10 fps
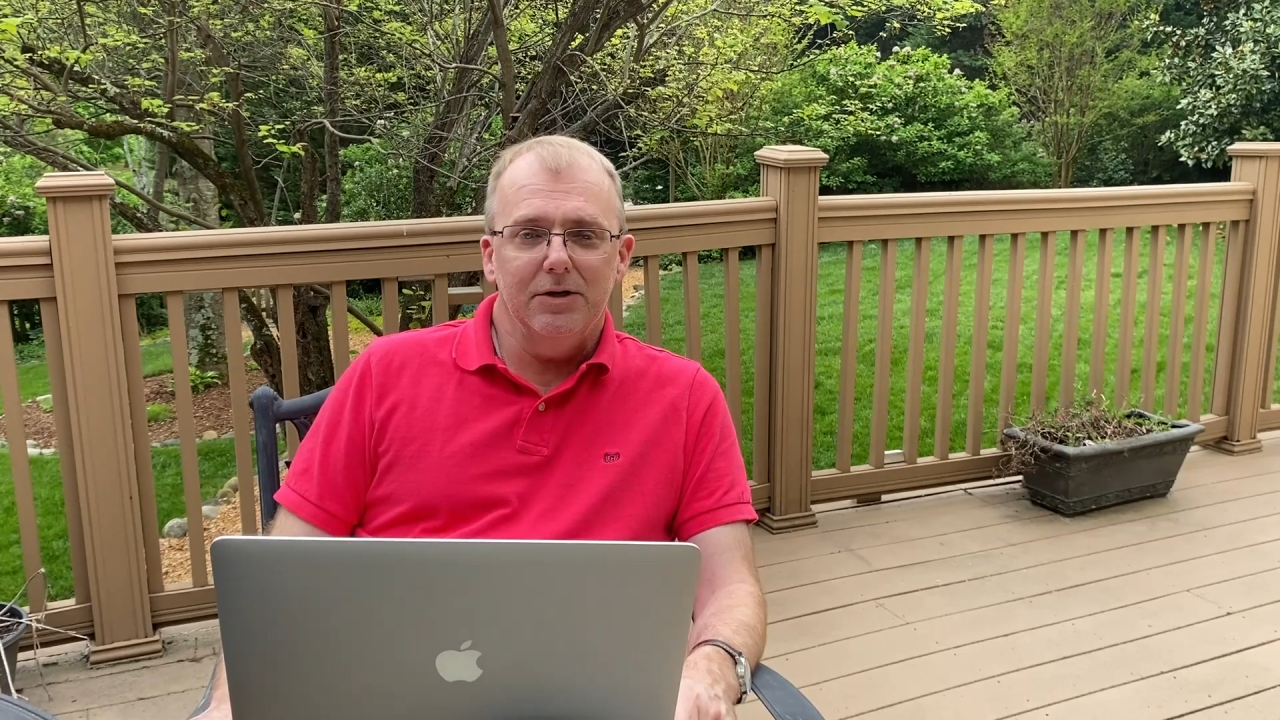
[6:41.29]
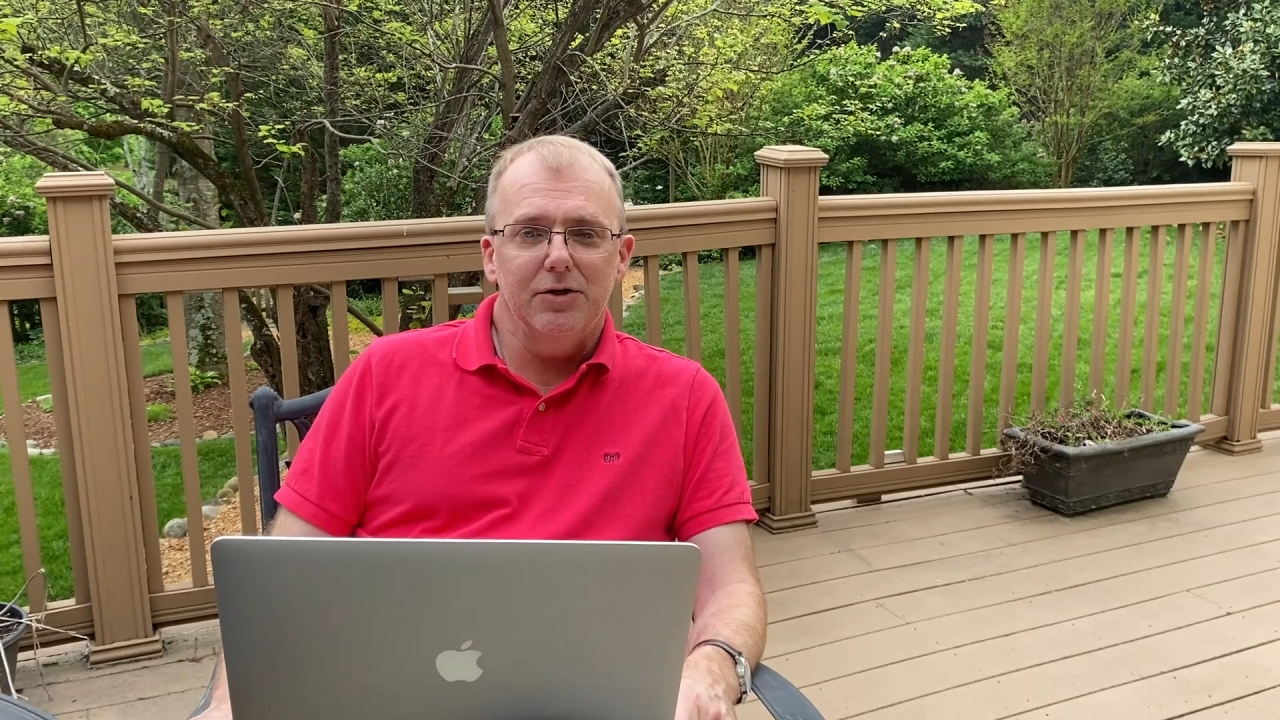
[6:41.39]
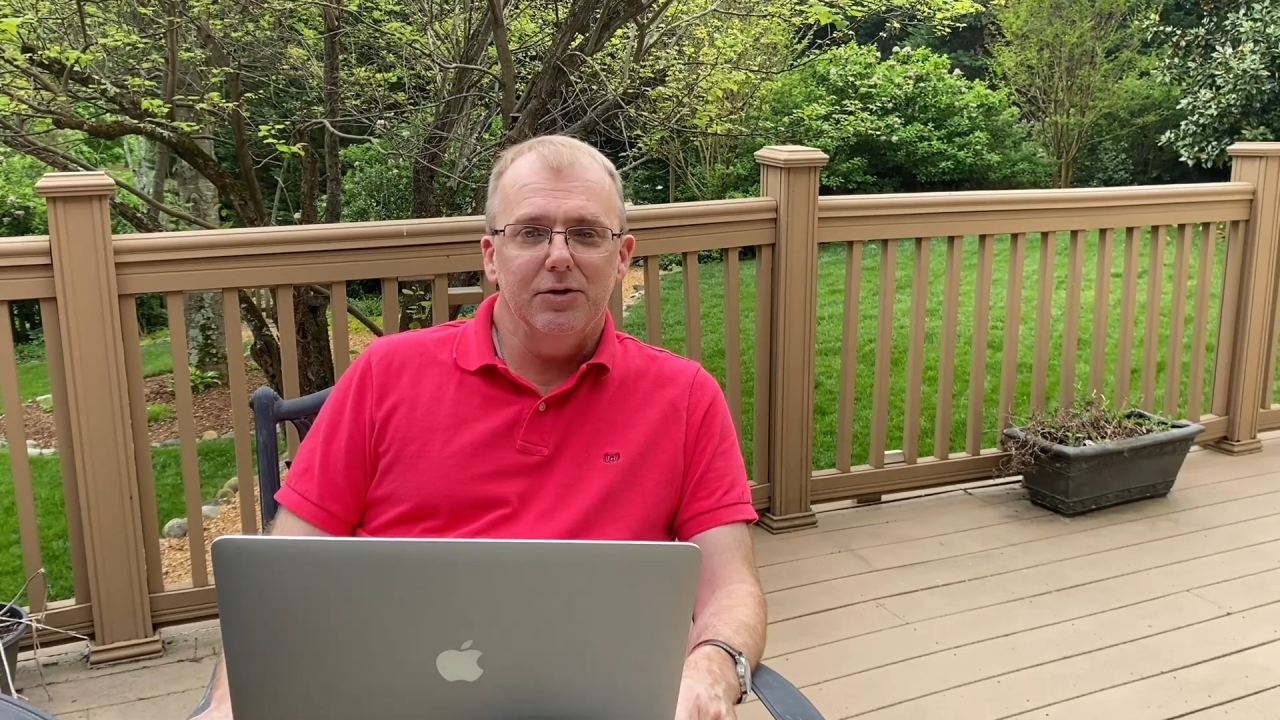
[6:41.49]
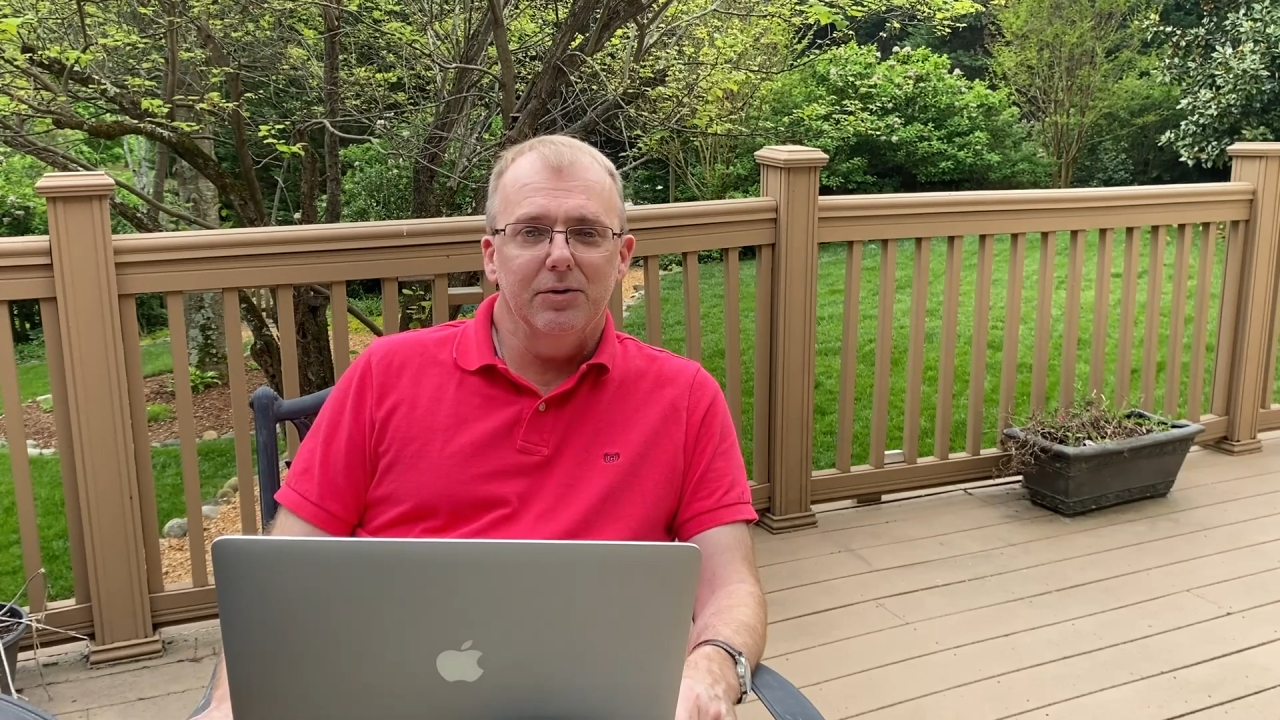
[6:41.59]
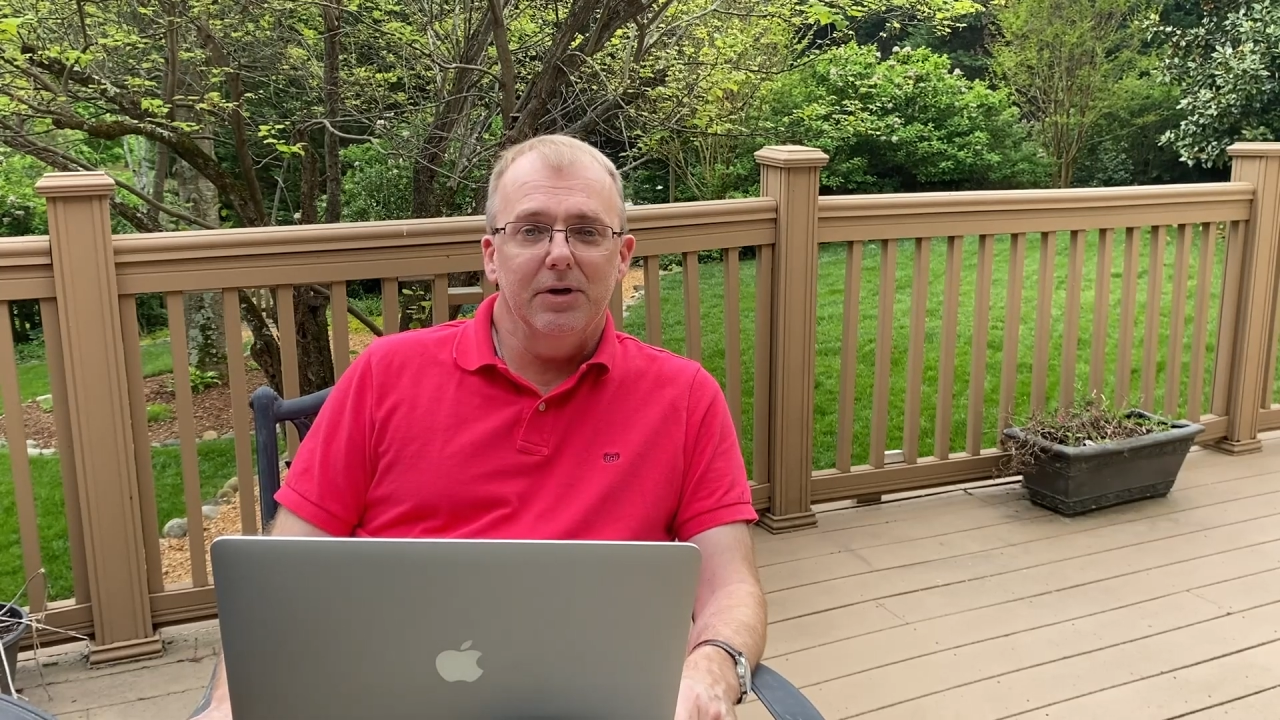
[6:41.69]

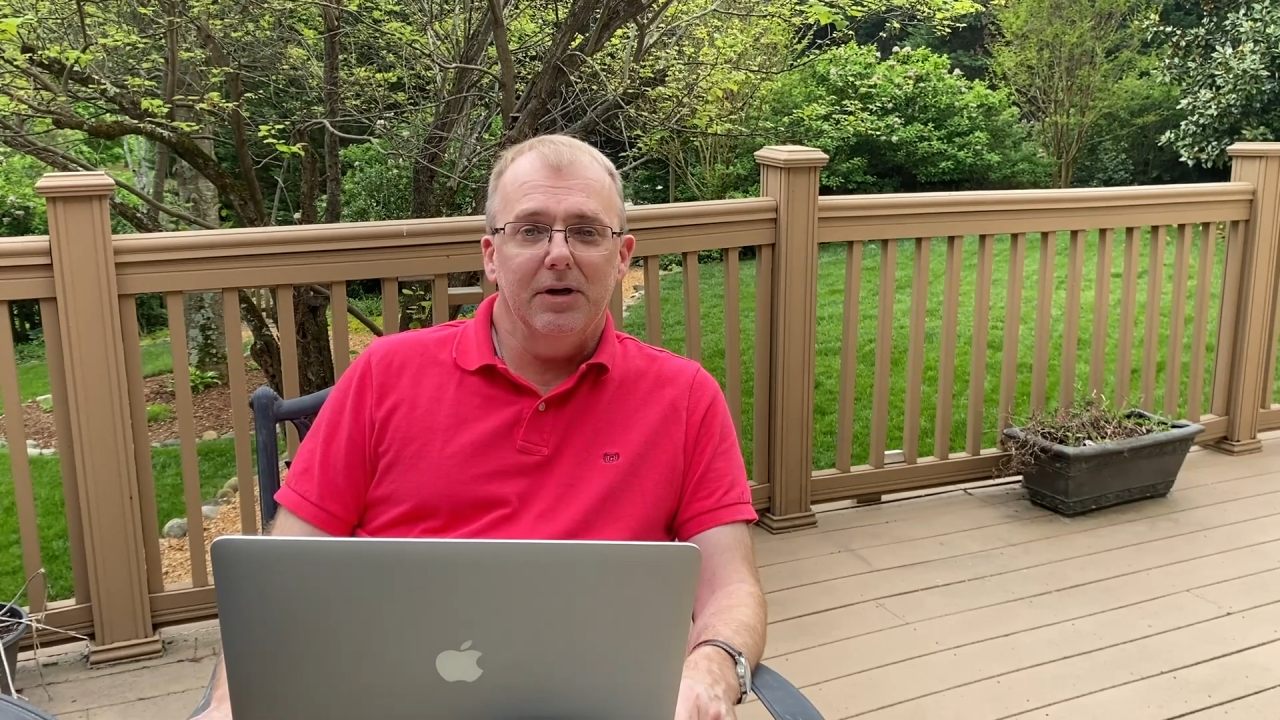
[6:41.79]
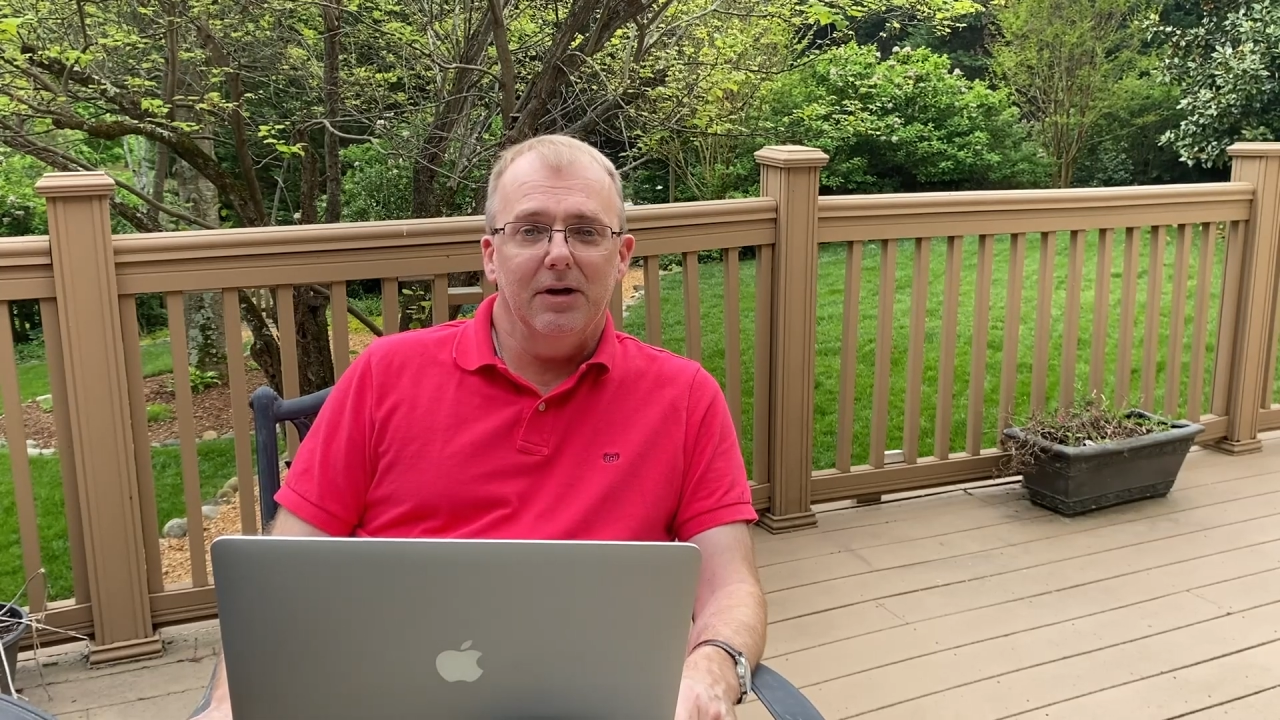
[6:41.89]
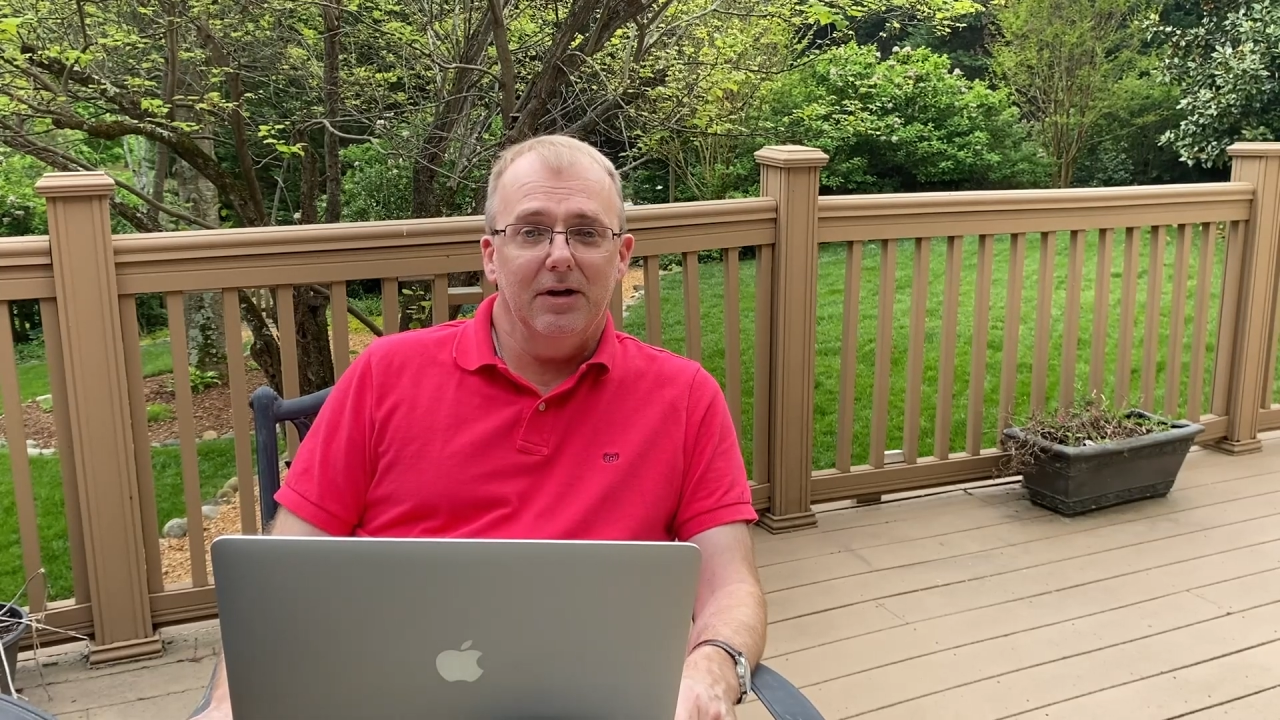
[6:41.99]
issuing